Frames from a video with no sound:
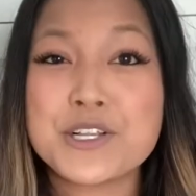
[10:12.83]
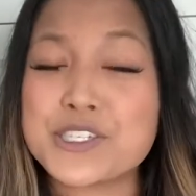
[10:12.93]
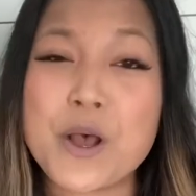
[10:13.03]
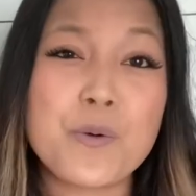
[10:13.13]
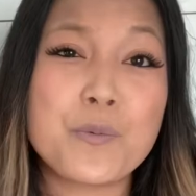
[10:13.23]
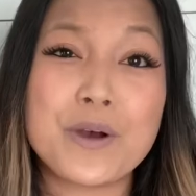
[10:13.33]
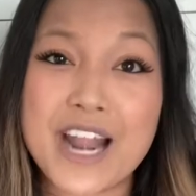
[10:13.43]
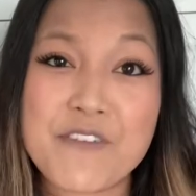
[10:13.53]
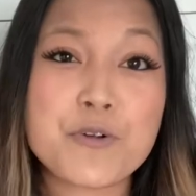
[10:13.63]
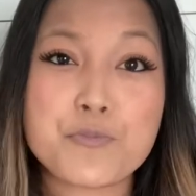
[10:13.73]
So
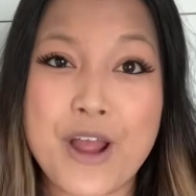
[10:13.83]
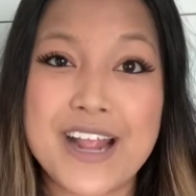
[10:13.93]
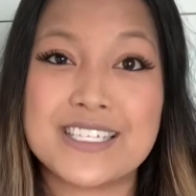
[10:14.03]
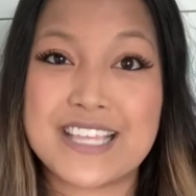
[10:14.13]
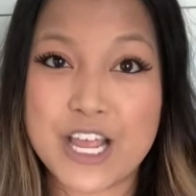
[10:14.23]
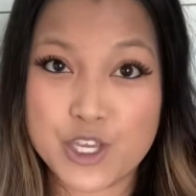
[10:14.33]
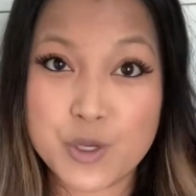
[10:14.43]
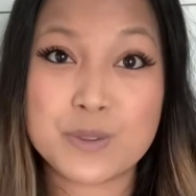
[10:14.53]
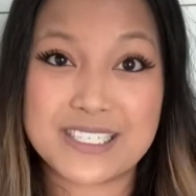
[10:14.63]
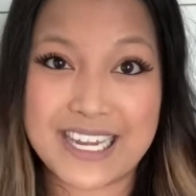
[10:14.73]
whatever price that
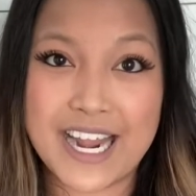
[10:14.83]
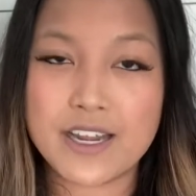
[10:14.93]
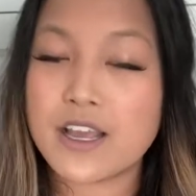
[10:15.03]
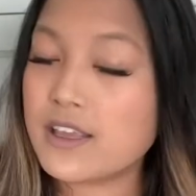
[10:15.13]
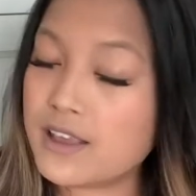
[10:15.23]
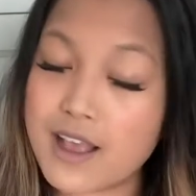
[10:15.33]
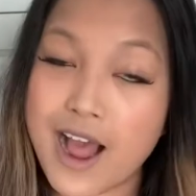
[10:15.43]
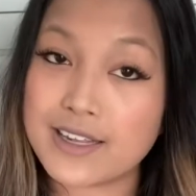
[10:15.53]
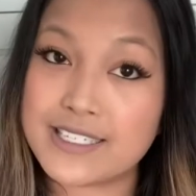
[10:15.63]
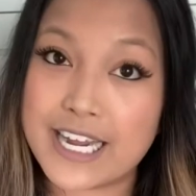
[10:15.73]
you state, you
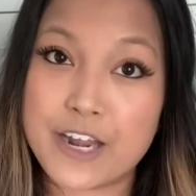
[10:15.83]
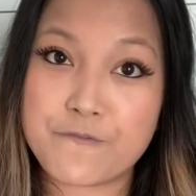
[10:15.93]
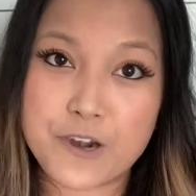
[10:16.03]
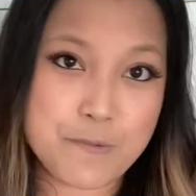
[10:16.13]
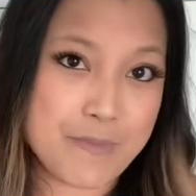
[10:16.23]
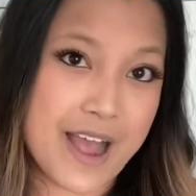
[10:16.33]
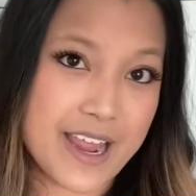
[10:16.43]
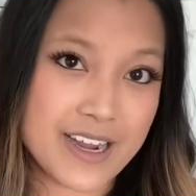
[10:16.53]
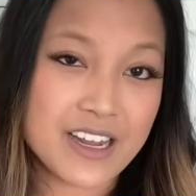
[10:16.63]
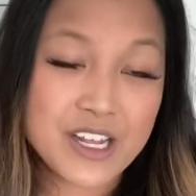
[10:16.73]
gotta stand firm by
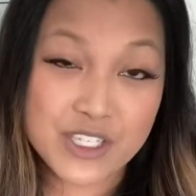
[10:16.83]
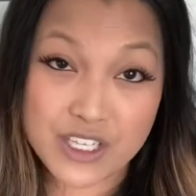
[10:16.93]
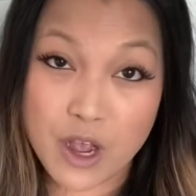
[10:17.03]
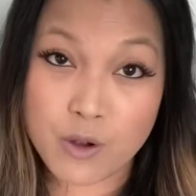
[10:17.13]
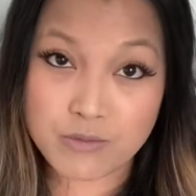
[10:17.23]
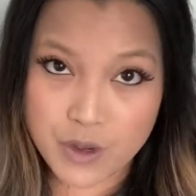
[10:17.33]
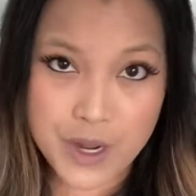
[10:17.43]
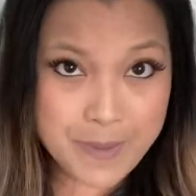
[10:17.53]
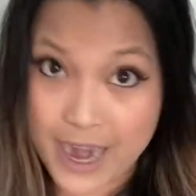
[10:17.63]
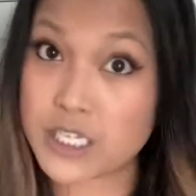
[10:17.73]
it. So
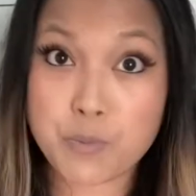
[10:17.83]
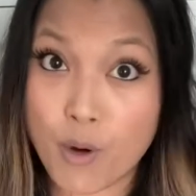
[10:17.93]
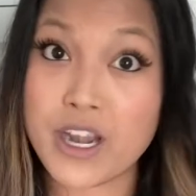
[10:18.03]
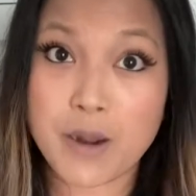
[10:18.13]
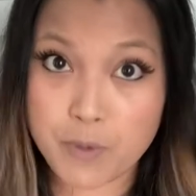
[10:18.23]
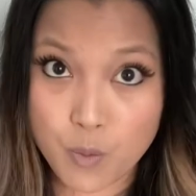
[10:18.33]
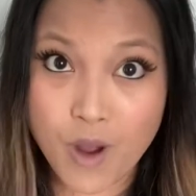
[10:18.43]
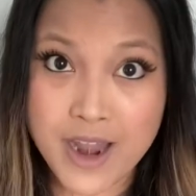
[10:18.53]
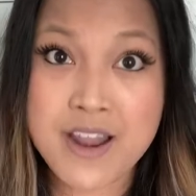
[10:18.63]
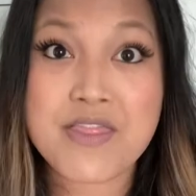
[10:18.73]
going back to point number
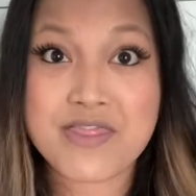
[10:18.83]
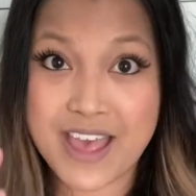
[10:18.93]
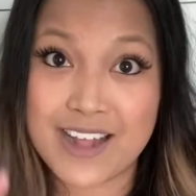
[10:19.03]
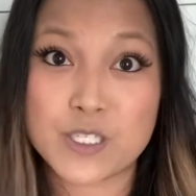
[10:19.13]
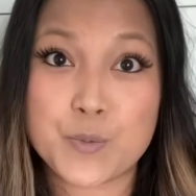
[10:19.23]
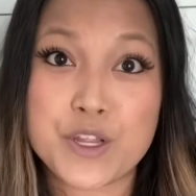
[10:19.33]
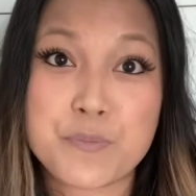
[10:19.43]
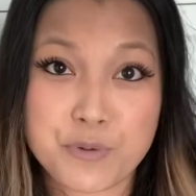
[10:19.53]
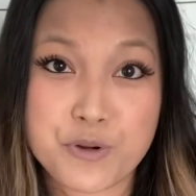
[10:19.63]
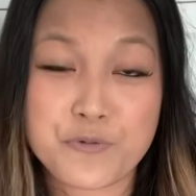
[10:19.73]
one, that's where the
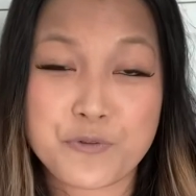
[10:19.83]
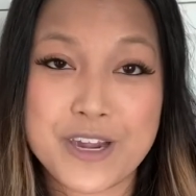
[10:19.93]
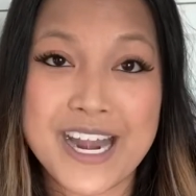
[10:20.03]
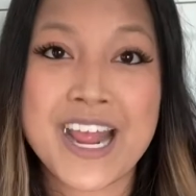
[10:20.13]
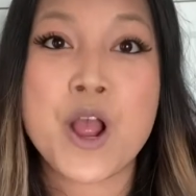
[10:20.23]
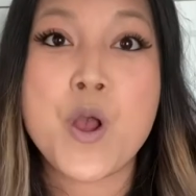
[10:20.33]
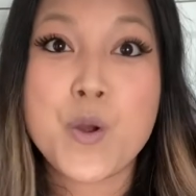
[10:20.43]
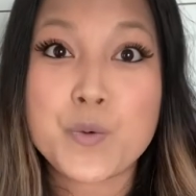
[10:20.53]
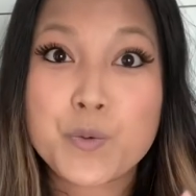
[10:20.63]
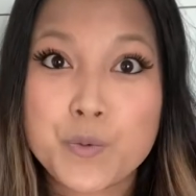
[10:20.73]
proofreading
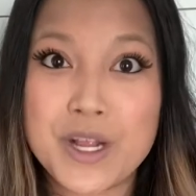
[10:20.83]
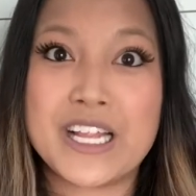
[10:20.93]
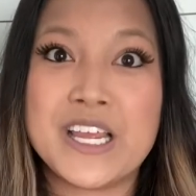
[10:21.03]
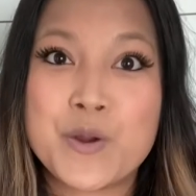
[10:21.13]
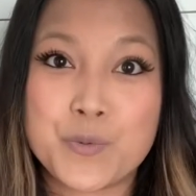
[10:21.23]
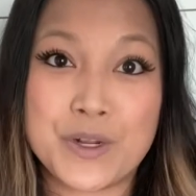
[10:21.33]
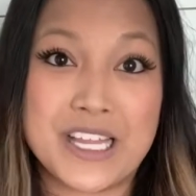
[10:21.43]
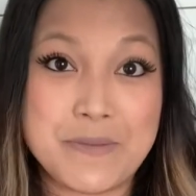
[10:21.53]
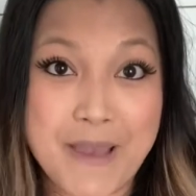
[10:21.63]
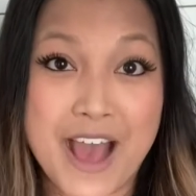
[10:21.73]
really,
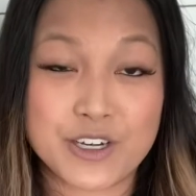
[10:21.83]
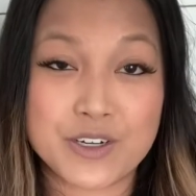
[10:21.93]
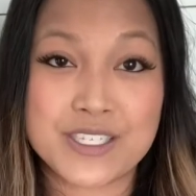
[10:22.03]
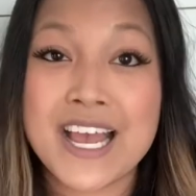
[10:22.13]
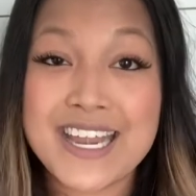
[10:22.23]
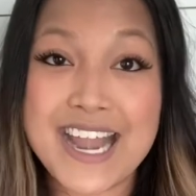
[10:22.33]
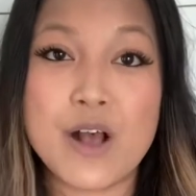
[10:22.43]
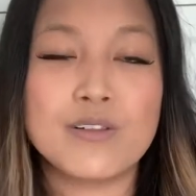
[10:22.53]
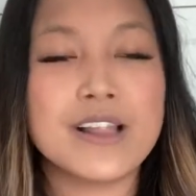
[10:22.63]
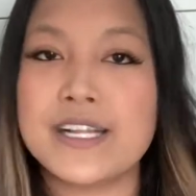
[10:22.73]
really matters.
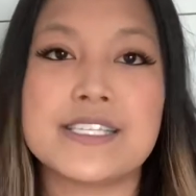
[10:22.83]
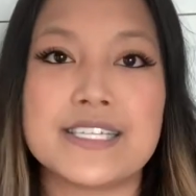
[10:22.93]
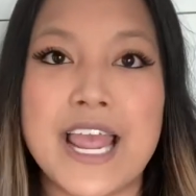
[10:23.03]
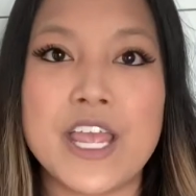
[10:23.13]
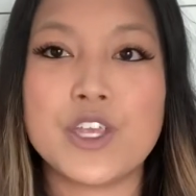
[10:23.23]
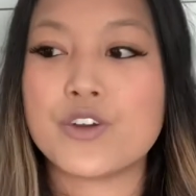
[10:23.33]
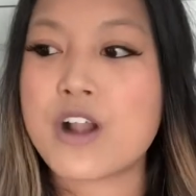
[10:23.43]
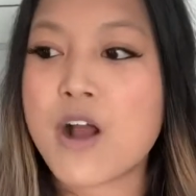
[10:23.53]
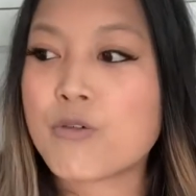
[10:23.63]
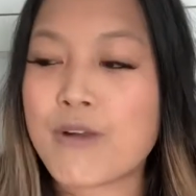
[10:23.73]
Now let's say you're
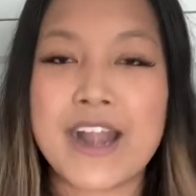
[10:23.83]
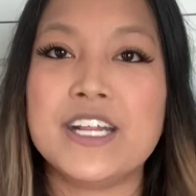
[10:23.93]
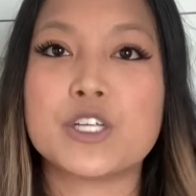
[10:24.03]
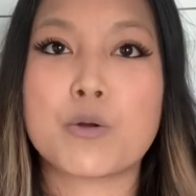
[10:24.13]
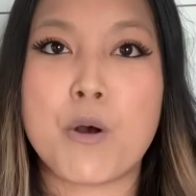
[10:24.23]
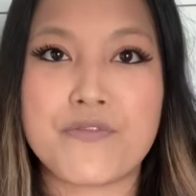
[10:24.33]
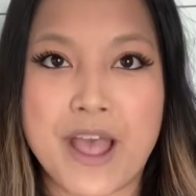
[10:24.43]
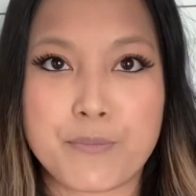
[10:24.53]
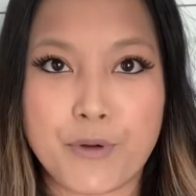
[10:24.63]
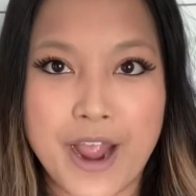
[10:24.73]
not ready to quote
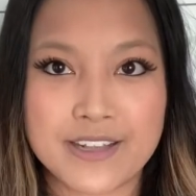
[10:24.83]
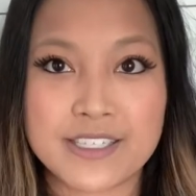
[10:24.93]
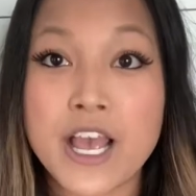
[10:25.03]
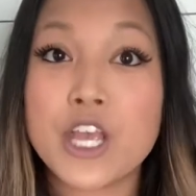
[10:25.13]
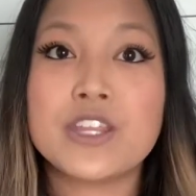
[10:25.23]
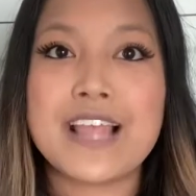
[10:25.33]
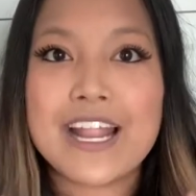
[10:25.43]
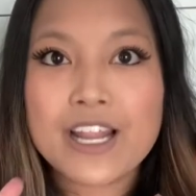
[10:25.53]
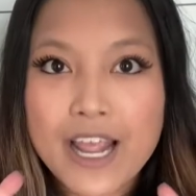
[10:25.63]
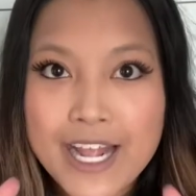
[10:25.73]
that price,
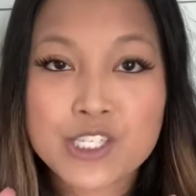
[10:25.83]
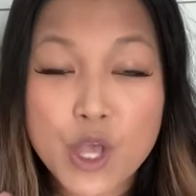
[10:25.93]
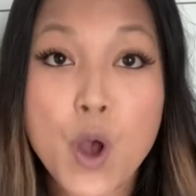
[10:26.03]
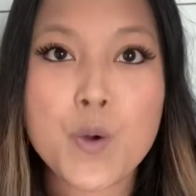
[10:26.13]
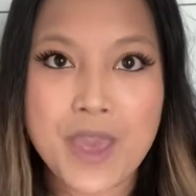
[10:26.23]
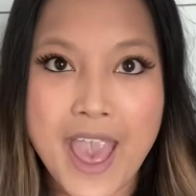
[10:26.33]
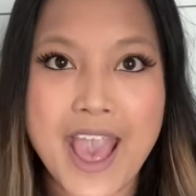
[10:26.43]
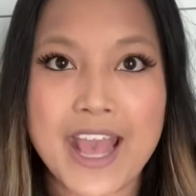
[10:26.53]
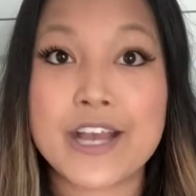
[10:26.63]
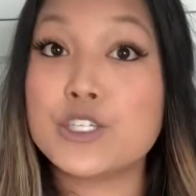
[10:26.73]
then it's
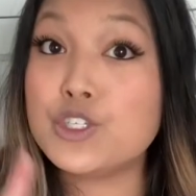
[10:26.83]
okay.